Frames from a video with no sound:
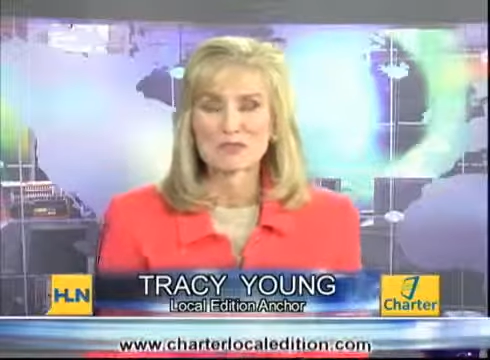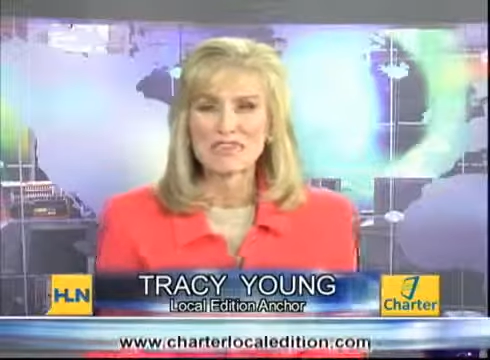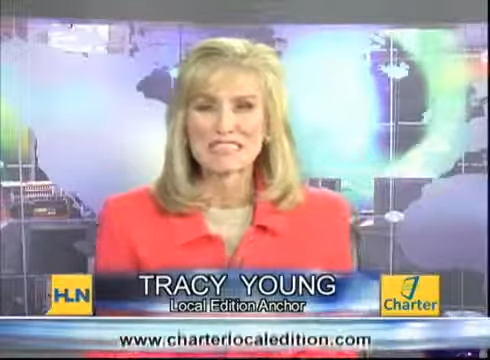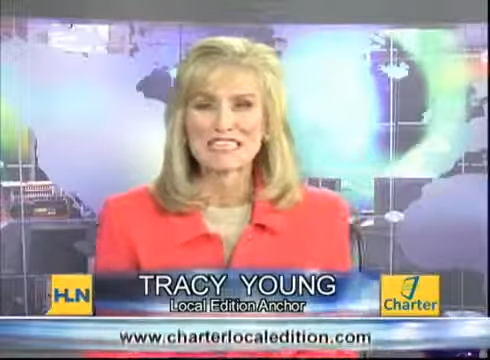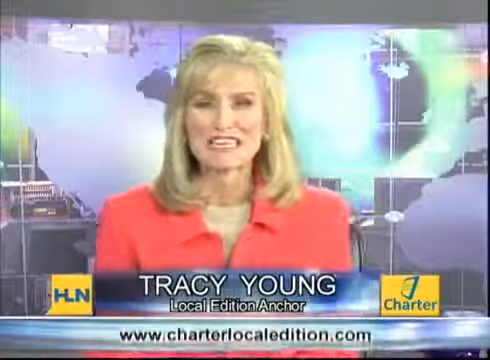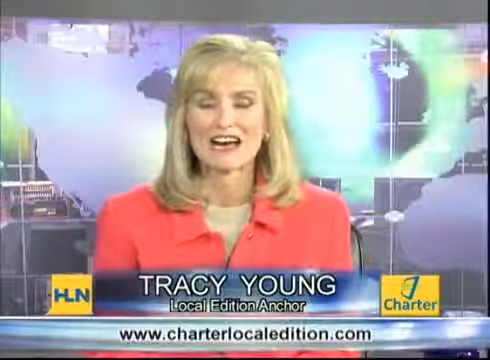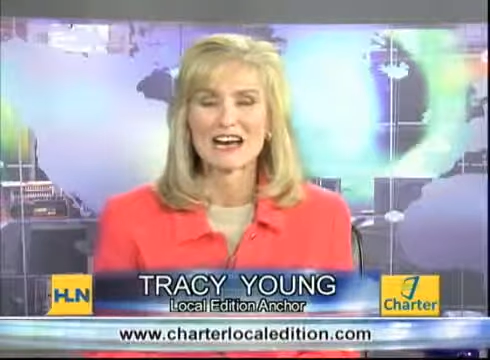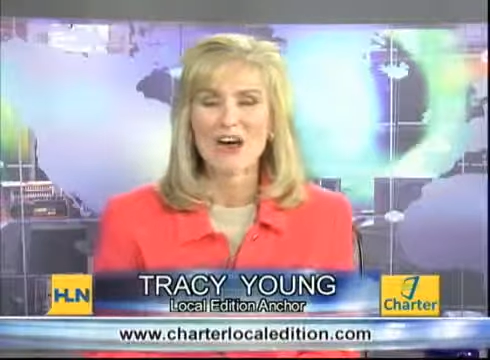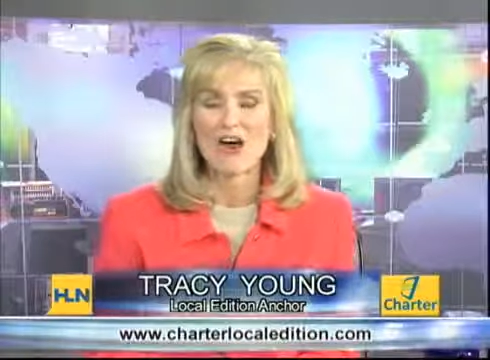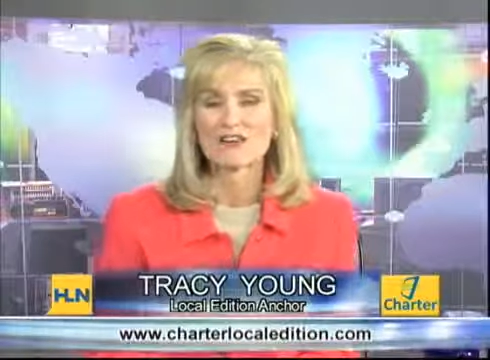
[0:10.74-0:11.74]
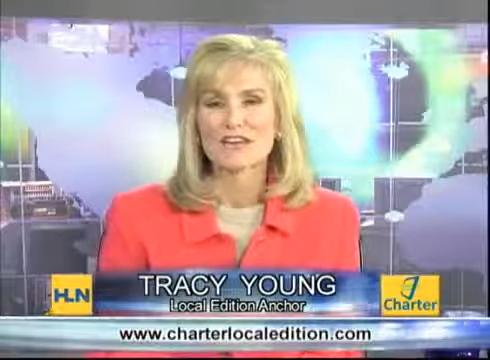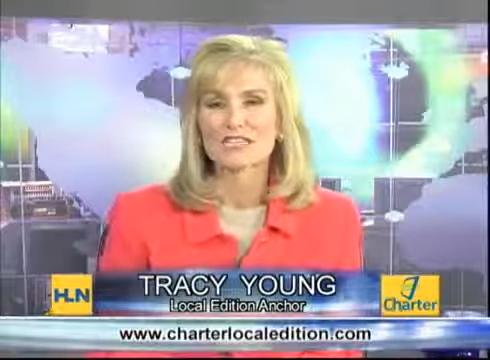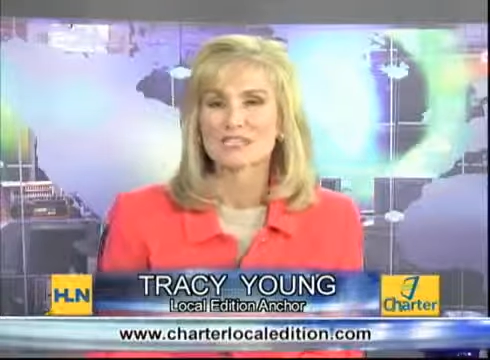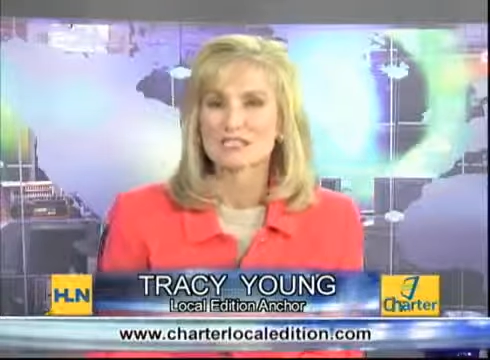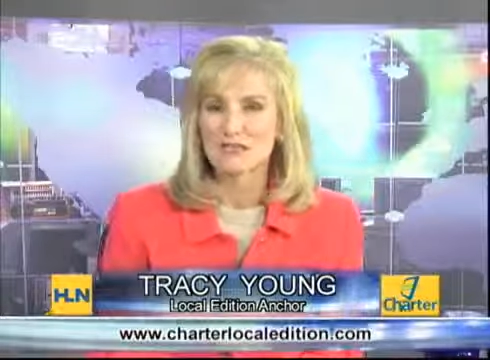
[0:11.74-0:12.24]
Tracy Young. Our
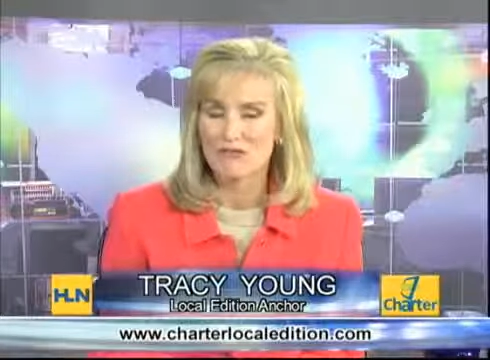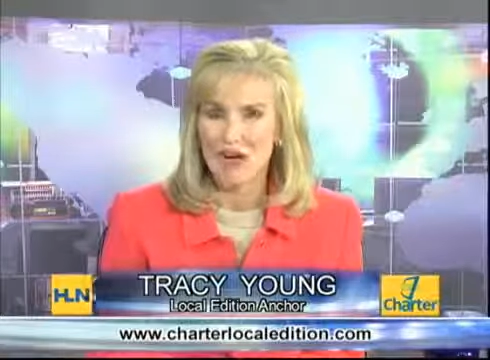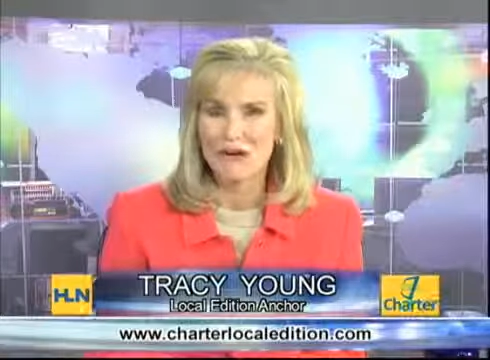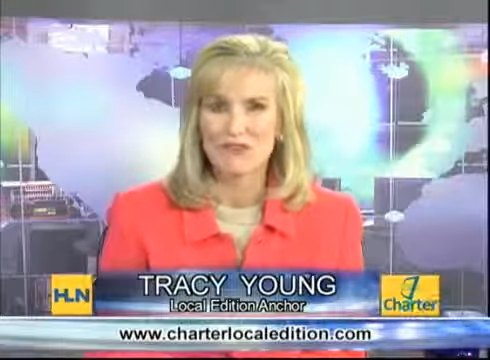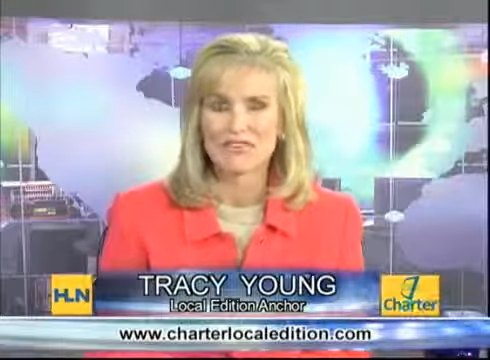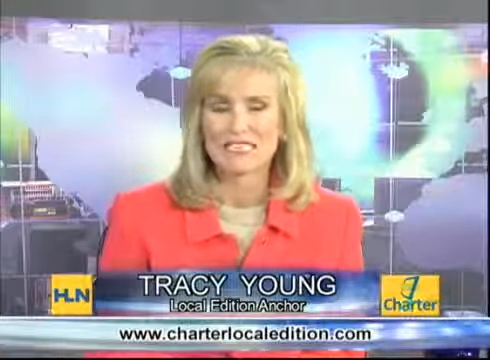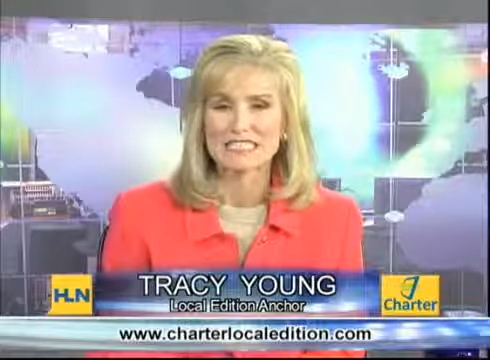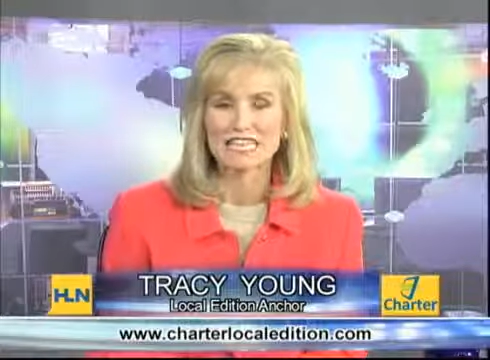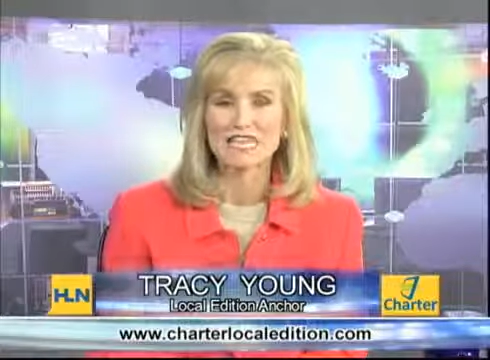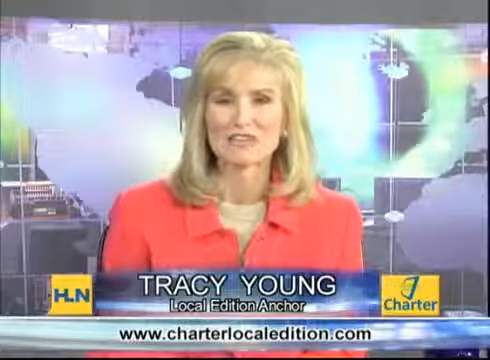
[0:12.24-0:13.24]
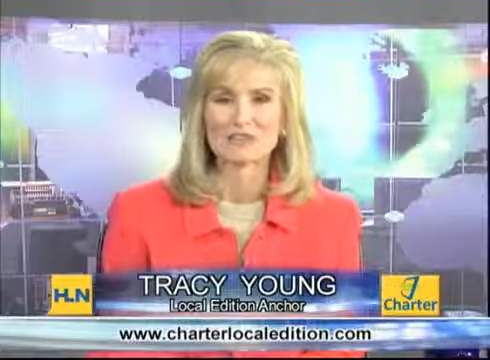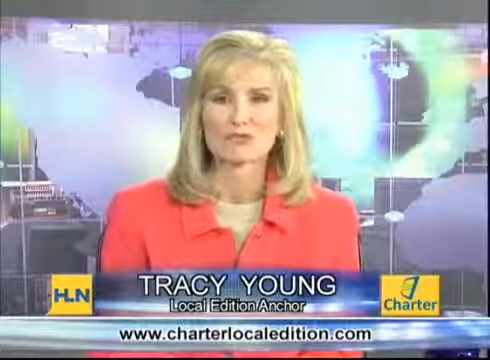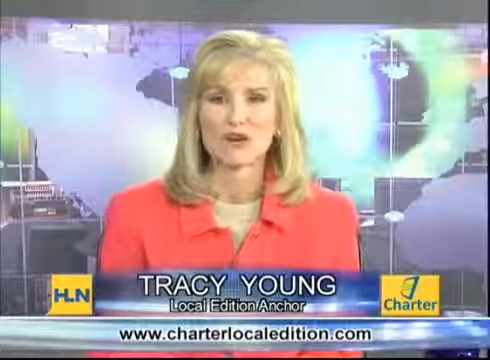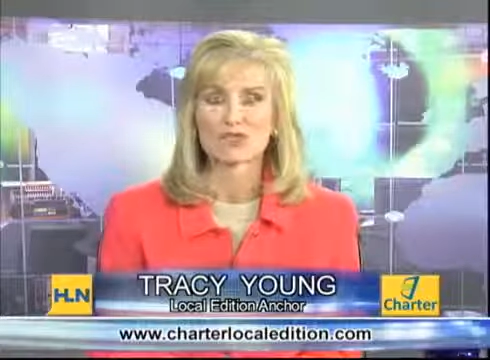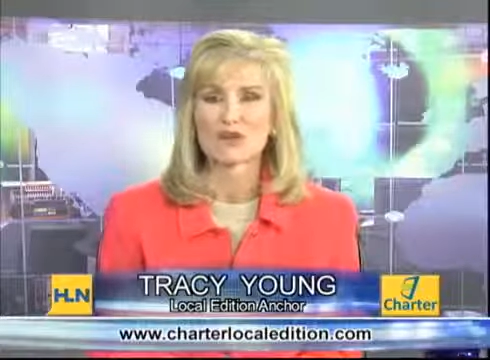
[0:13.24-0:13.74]
guest is the founder and executive
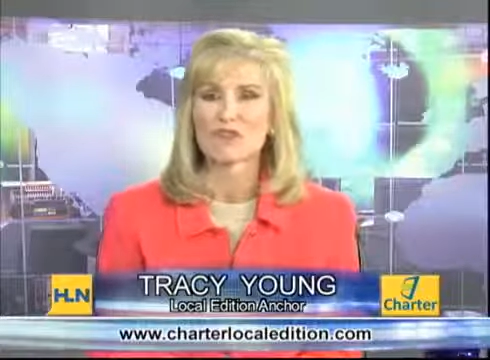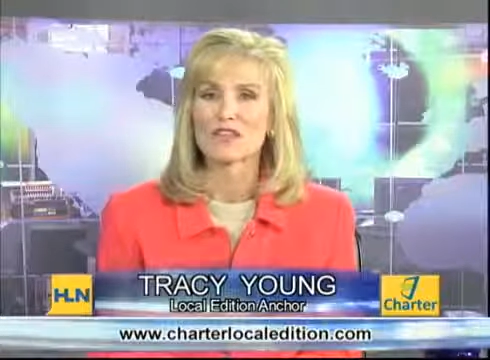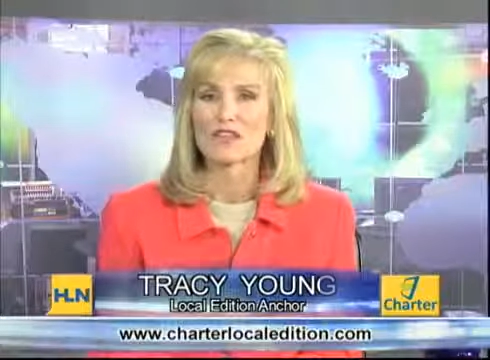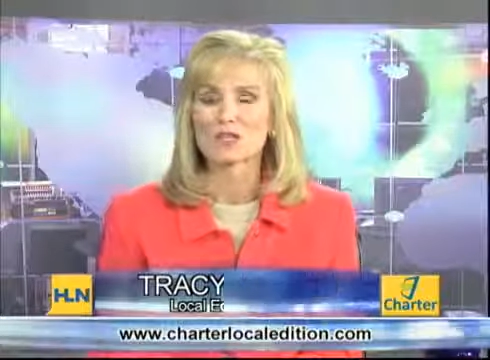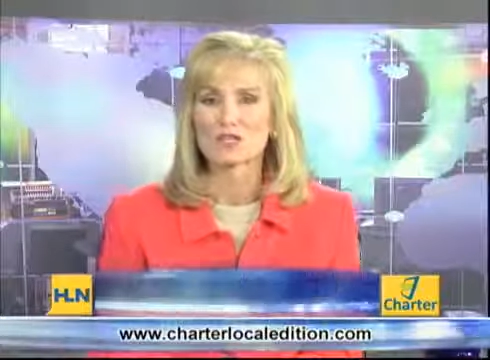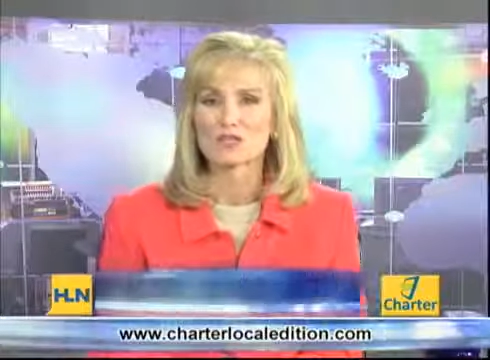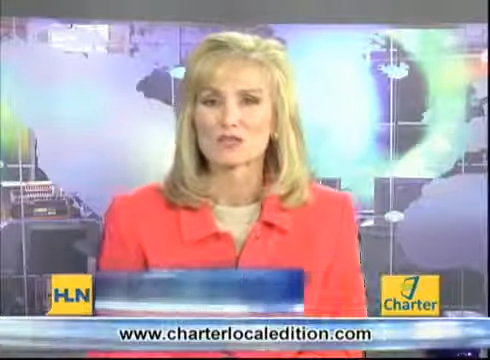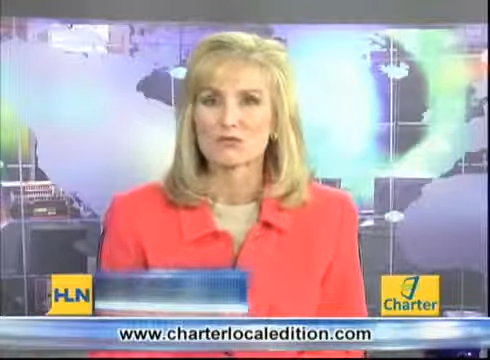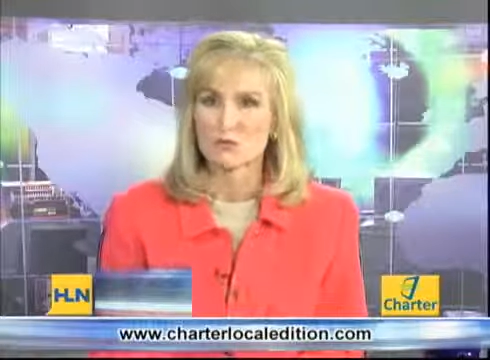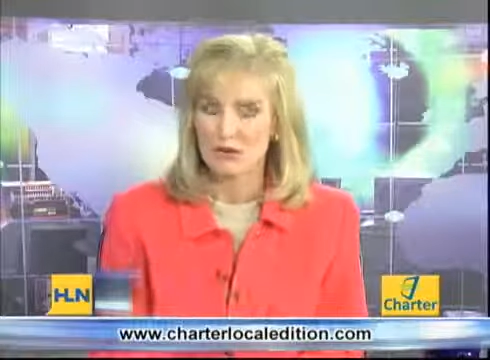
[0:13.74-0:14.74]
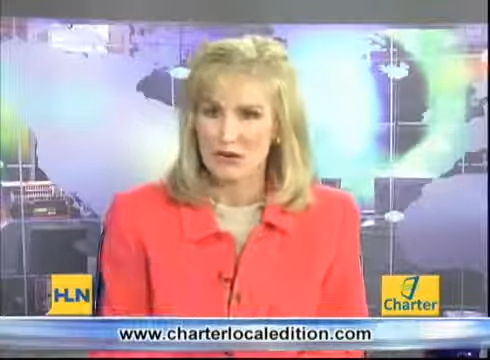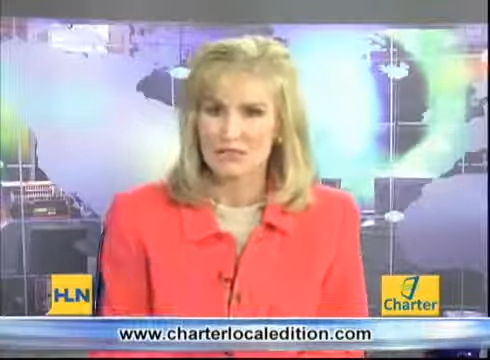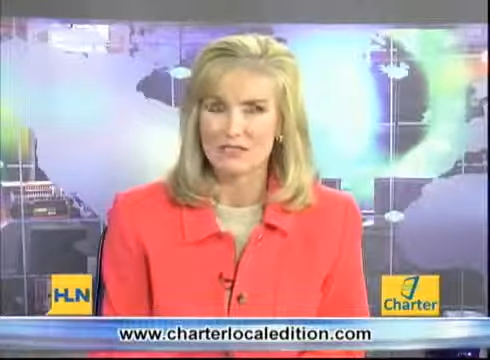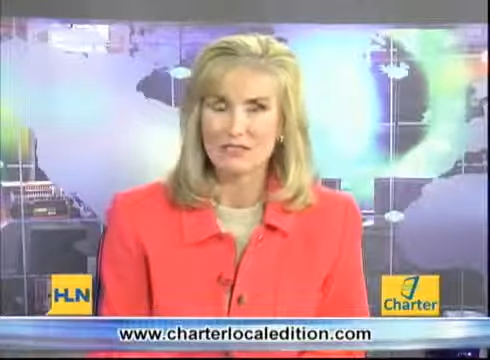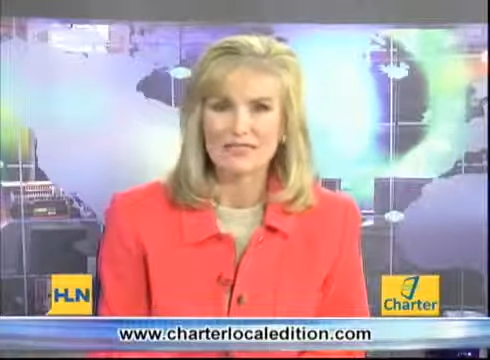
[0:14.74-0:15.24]
director of the Institute for
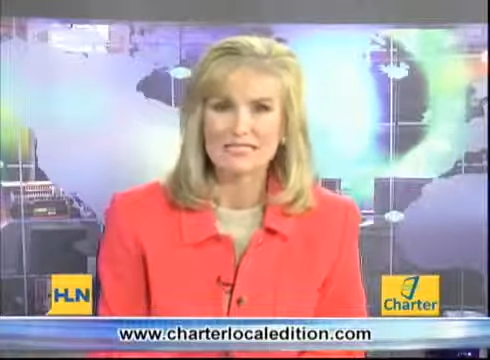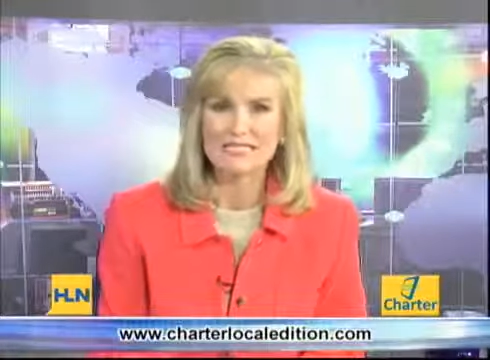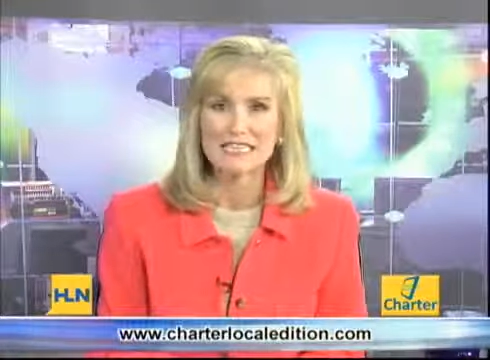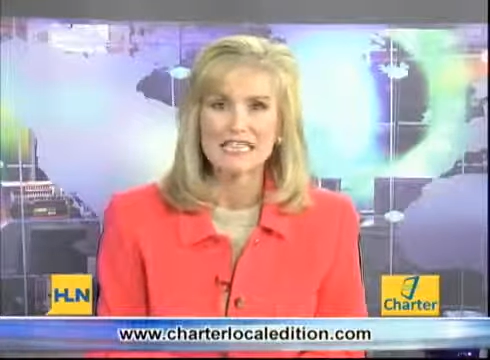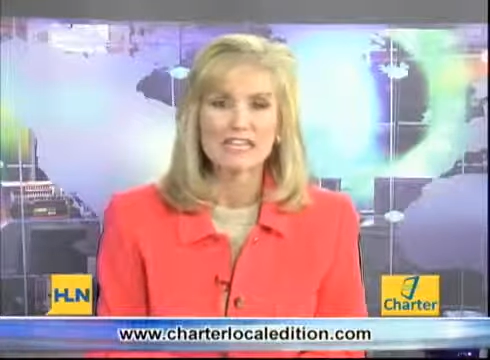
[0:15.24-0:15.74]
Progressive Medicine